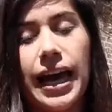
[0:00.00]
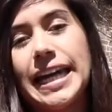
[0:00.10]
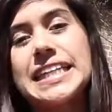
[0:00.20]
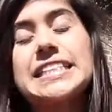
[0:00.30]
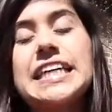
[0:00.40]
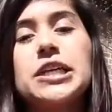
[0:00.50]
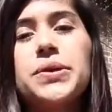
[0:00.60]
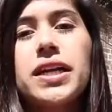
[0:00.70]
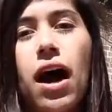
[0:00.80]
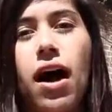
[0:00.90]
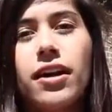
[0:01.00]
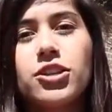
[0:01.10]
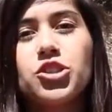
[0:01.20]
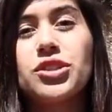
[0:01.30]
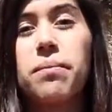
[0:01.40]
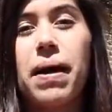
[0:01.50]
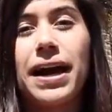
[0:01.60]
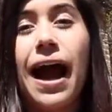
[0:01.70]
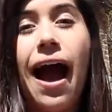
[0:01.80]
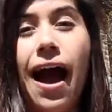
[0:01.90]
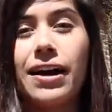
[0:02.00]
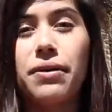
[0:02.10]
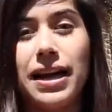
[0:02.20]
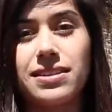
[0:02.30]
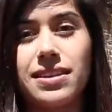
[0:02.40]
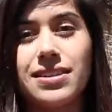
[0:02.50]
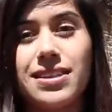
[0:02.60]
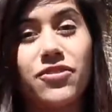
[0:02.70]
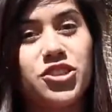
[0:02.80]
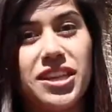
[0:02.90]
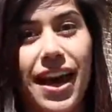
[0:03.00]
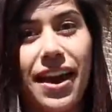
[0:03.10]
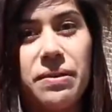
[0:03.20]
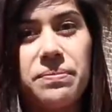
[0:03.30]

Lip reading: and continuing on to the mega high-rises of today.